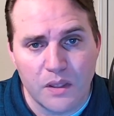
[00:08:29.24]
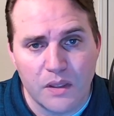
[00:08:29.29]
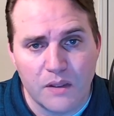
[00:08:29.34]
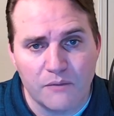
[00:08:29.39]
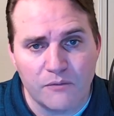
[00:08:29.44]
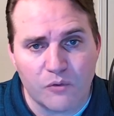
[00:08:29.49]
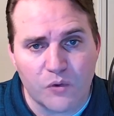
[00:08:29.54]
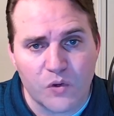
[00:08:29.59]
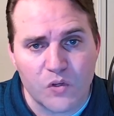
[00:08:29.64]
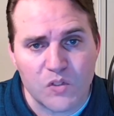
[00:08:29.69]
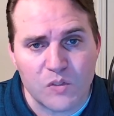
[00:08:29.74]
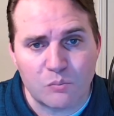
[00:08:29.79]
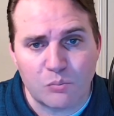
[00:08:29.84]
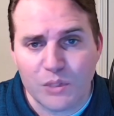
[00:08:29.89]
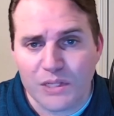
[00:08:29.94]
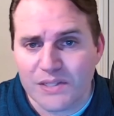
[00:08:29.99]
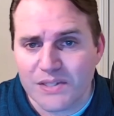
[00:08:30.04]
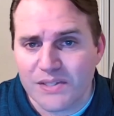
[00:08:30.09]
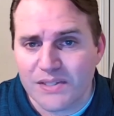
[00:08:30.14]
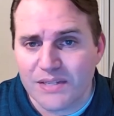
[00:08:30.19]
For a
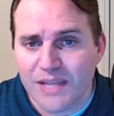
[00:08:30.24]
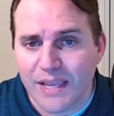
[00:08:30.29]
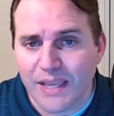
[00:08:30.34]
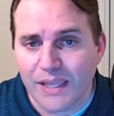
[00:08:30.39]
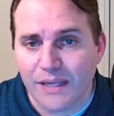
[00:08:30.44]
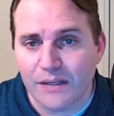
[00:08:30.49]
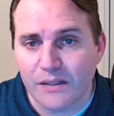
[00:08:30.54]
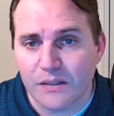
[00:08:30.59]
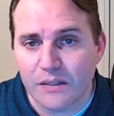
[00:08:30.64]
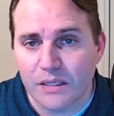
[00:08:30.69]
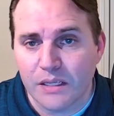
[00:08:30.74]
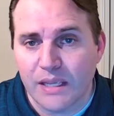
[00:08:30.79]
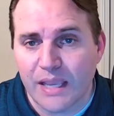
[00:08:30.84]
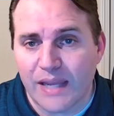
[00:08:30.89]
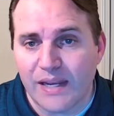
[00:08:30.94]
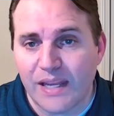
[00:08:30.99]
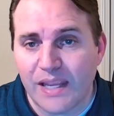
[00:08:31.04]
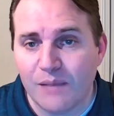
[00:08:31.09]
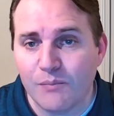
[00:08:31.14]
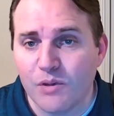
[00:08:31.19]
split second,
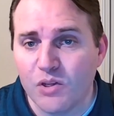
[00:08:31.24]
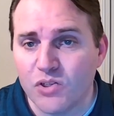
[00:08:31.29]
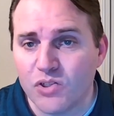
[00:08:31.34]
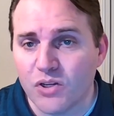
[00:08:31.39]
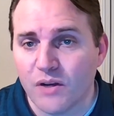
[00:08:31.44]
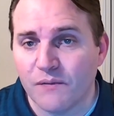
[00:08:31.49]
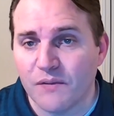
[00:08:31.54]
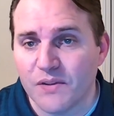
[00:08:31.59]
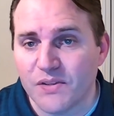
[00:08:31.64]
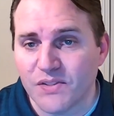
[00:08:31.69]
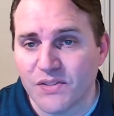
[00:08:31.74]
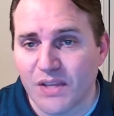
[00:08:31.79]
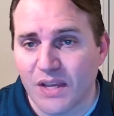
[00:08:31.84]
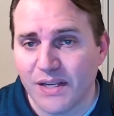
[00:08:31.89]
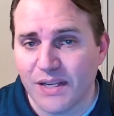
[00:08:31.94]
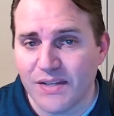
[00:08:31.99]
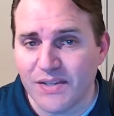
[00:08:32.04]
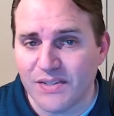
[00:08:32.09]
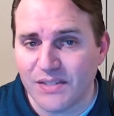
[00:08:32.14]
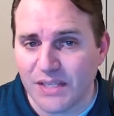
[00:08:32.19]
an image of the Sun
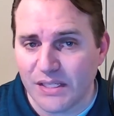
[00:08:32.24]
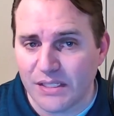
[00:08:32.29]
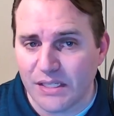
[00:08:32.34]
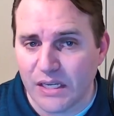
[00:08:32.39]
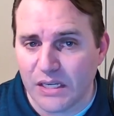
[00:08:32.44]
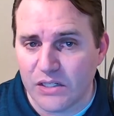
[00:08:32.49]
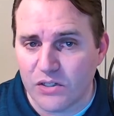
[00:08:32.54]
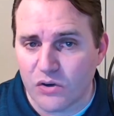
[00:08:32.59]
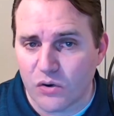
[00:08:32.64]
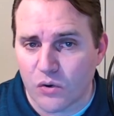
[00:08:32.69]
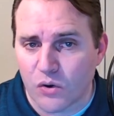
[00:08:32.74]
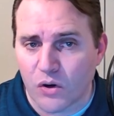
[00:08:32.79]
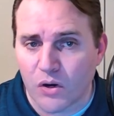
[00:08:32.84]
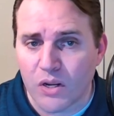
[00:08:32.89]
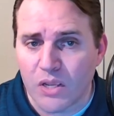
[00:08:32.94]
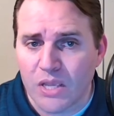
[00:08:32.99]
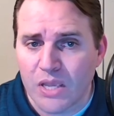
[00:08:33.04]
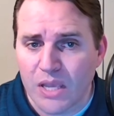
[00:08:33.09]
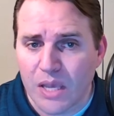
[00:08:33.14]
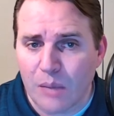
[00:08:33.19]
Insignia door
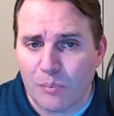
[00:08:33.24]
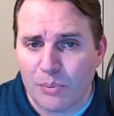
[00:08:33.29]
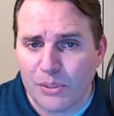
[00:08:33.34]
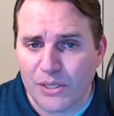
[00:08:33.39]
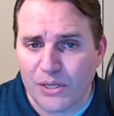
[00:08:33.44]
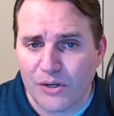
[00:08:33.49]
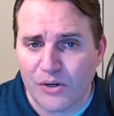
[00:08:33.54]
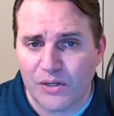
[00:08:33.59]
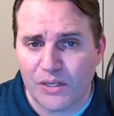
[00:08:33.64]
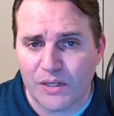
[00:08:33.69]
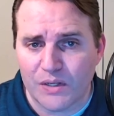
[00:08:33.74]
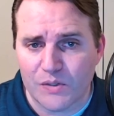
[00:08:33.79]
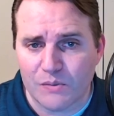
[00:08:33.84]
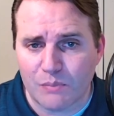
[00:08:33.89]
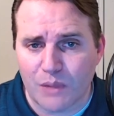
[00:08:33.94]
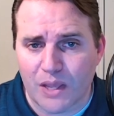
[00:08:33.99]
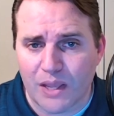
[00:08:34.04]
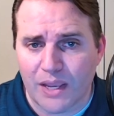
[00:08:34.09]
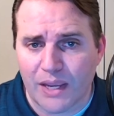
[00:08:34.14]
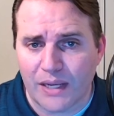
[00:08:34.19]
appeared in his
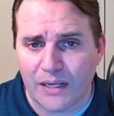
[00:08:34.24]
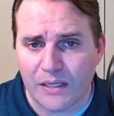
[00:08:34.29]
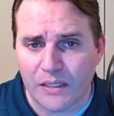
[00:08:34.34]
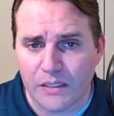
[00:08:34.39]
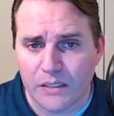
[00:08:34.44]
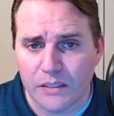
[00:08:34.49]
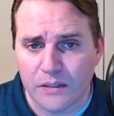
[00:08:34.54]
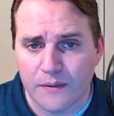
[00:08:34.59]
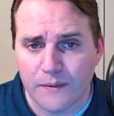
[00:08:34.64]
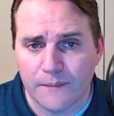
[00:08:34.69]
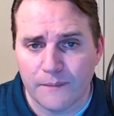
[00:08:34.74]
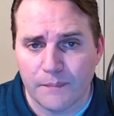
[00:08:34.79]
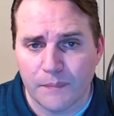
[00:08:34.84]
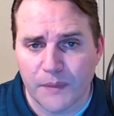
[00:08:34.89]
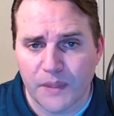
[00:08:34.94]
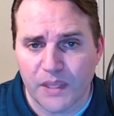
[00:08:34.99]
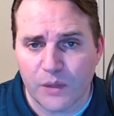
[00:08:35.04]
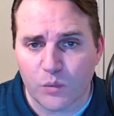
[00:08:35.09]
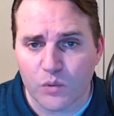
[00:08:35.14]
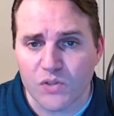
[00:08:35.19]
mind.
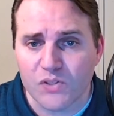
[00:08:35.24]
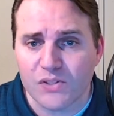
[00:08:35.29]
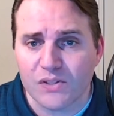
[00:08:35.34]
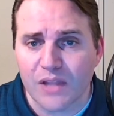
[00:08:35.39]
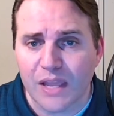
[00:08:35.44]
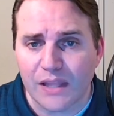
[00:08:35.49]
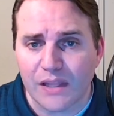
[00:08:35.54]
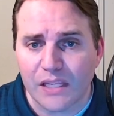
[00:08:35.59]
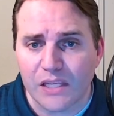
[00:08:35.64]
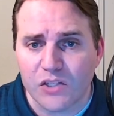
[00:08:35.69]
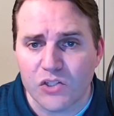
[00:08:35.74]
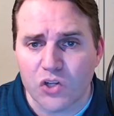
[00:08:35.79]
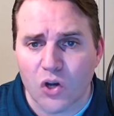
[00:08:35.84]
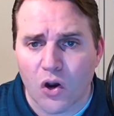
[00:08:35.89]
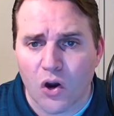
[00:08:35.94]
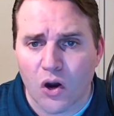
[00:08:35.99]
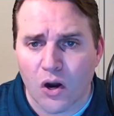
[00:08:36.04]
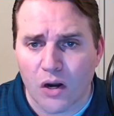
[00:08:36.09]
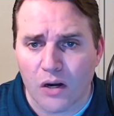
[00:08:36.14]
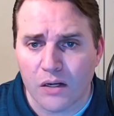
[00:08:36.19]
It was slightly
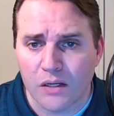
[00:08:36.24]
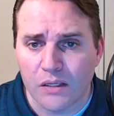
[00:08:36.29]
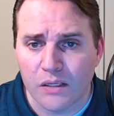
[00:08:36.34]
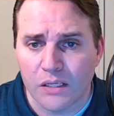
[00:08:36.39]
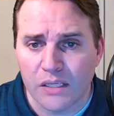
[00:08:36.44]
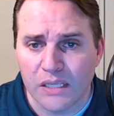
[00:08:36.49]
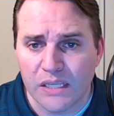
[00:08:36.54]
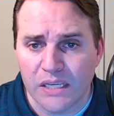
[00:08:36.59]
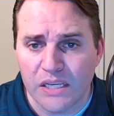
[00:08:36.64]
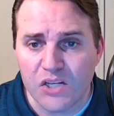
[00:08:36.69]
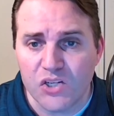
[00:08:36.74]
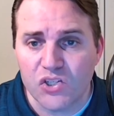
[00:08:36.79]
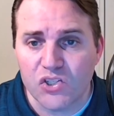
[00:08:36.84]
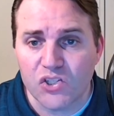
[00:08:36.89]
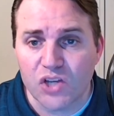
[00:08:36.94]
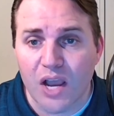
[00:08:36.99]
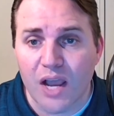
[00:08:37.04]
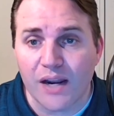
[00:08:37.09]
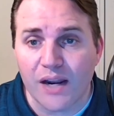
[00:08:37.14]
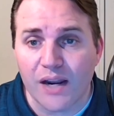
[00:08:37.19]
ajar. He
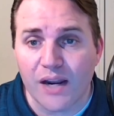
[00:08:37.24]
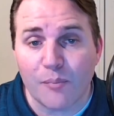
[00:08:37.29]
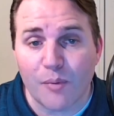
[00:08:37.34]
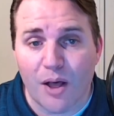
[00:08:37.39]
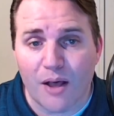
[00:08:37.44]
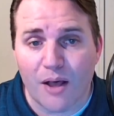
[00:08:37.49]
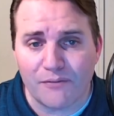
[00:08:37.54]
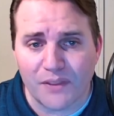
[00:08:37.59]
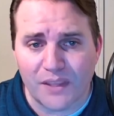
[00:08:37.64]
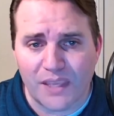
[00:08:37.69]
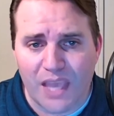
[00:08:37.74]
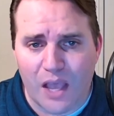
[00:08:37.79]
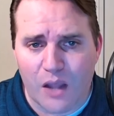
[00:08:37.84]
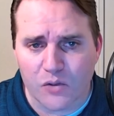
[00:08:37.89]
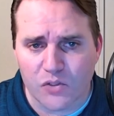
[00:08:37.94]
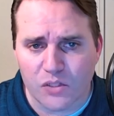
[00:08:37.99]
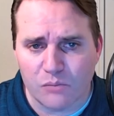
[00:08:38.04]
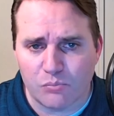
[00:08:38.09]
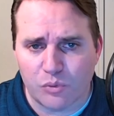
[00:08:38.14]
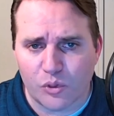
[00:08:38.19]
shot up off the
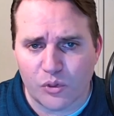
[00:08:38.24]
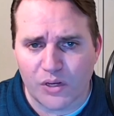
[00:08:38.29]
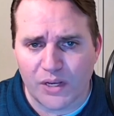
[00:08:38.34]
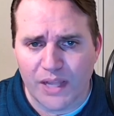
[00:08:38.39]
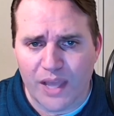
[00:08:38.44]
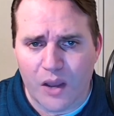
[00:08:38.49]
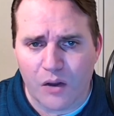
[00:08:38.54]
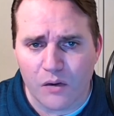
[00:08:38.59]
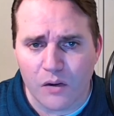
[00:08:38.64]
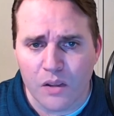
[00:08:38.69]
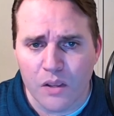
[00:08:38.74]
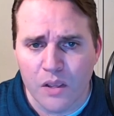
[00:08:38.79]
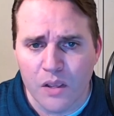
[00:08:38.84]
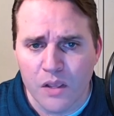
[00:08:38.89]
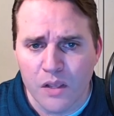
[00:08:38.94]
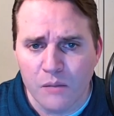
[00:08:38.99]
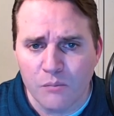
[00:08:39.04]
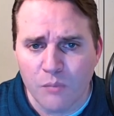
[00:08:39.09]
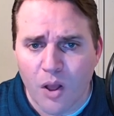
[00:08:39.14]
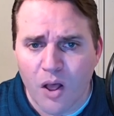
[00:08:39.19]
couch and blurted out,
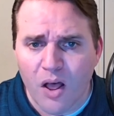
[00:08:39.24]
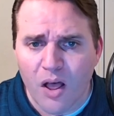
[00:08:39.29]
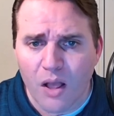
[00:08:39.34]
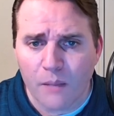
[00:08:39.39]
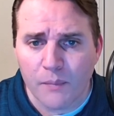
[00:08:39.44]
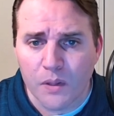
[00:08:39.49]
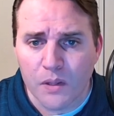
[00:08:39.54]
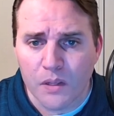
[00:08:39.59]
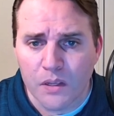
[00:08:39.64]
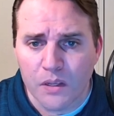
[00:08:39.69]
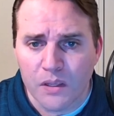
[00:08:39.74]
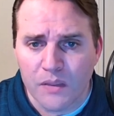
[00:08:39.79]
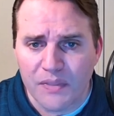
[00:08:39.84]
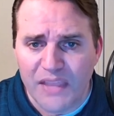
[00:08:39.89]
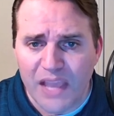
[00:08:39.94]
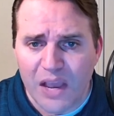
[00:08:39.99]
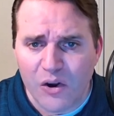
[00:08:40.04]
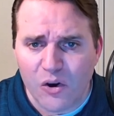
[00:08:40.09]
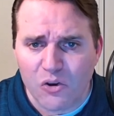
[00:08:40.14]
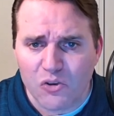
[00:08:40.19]
Mom,
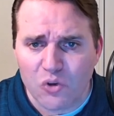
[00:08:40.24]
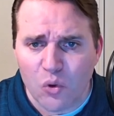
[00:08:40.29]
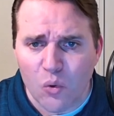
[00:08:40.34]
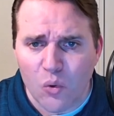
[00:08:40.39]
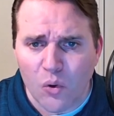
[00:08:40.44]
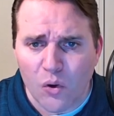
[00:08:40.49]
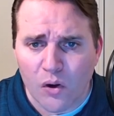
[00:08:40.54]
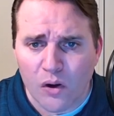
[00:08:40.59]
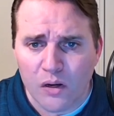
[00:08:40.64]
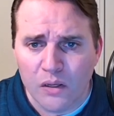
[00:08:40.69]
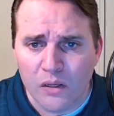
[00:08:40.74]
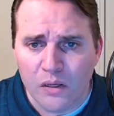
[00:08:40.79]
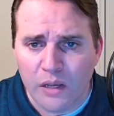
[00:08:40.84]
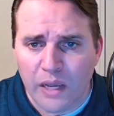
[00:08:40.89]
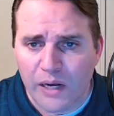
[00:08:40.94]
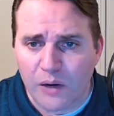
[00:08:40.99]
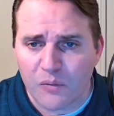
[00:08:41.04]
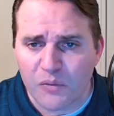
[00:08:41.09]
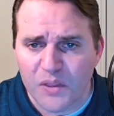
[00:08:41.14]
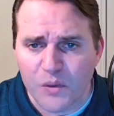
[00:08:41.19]
the outer door! I
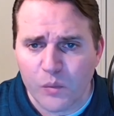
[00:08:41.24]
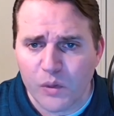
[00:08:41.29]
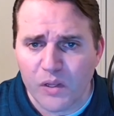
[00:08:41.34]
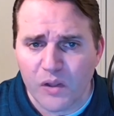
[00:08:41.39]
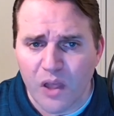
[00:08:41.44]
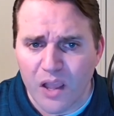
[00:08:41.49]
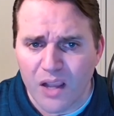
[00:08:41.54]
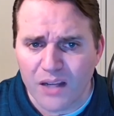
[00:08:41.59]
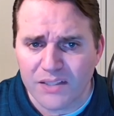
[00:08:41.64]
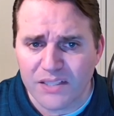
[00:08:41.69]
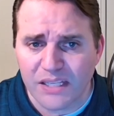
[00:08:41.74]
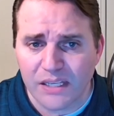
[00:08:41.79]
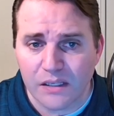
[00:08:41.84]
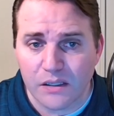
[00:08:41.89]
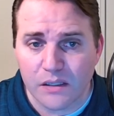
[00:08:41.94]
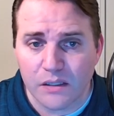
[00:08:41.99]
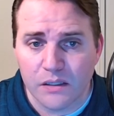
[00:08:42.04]
don't think we locked it.